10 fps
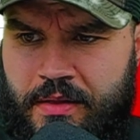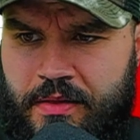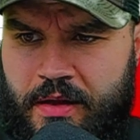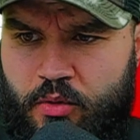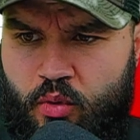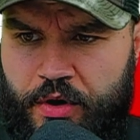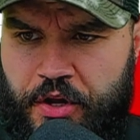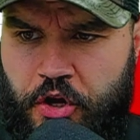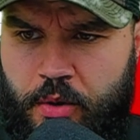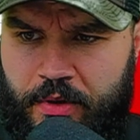There were only a
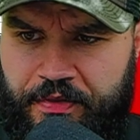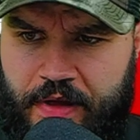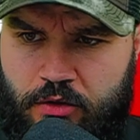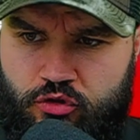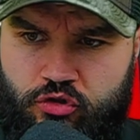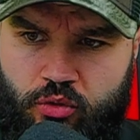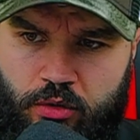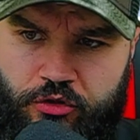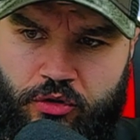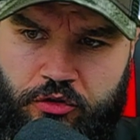couple of thousand
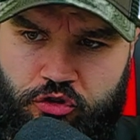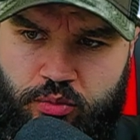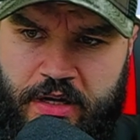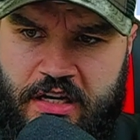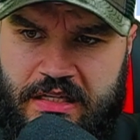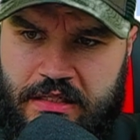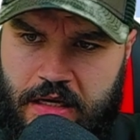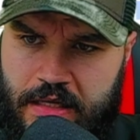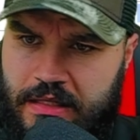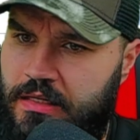soldiers on the Swedish
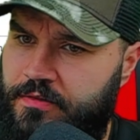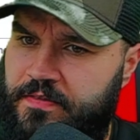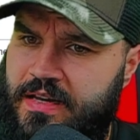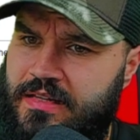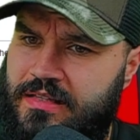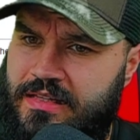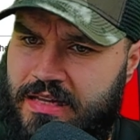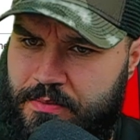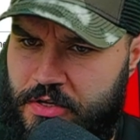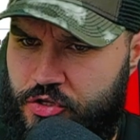side, and the defenders
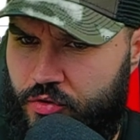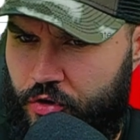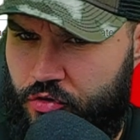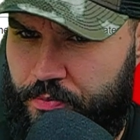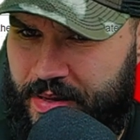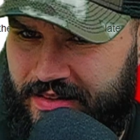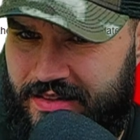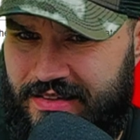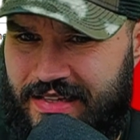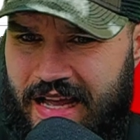attempted to recruit
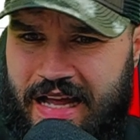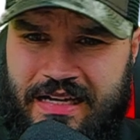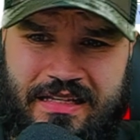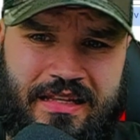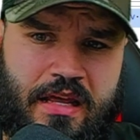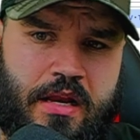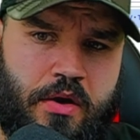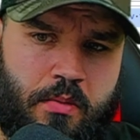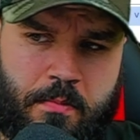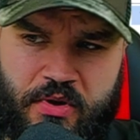peasants to add to their
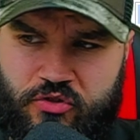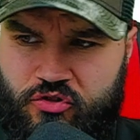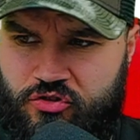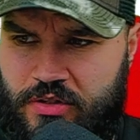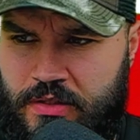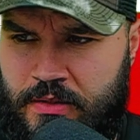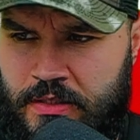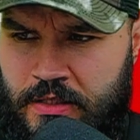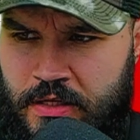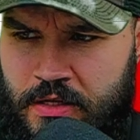numbers.
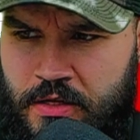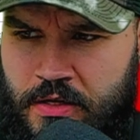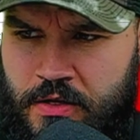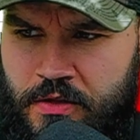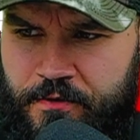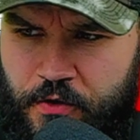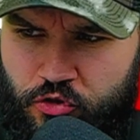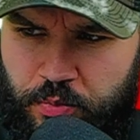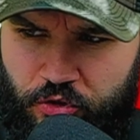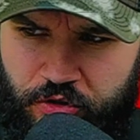The
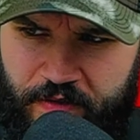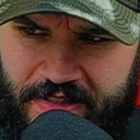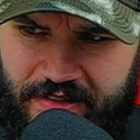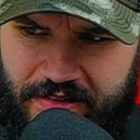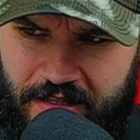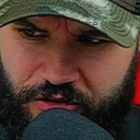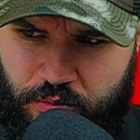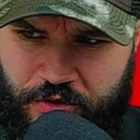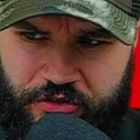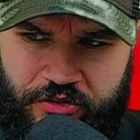first Muscovites attack
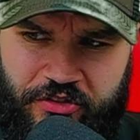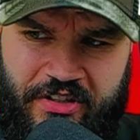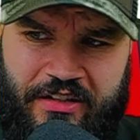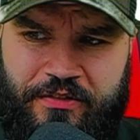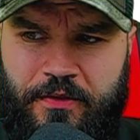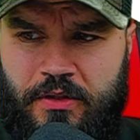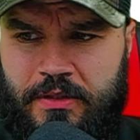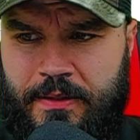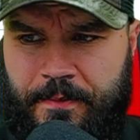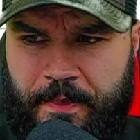was successfully
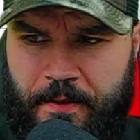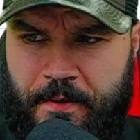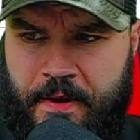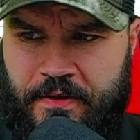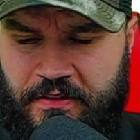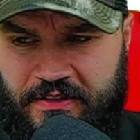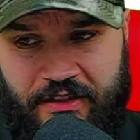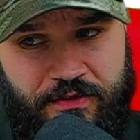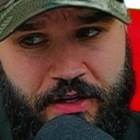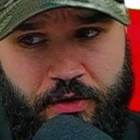
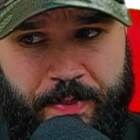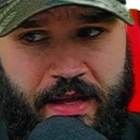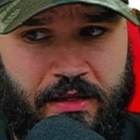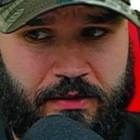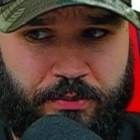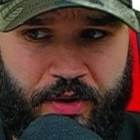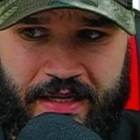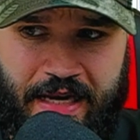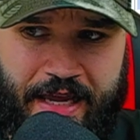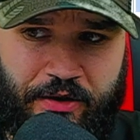repelled, but
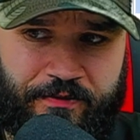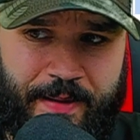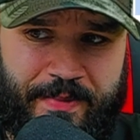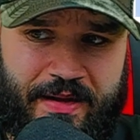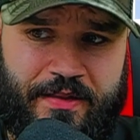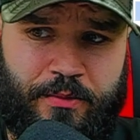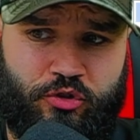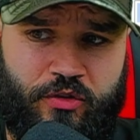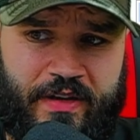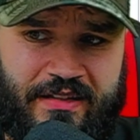in late November, the
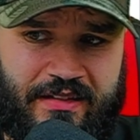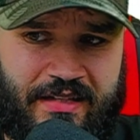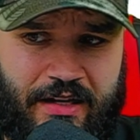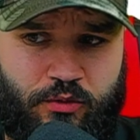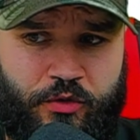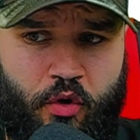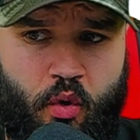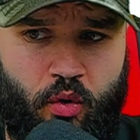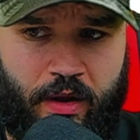Muscovites attacked with all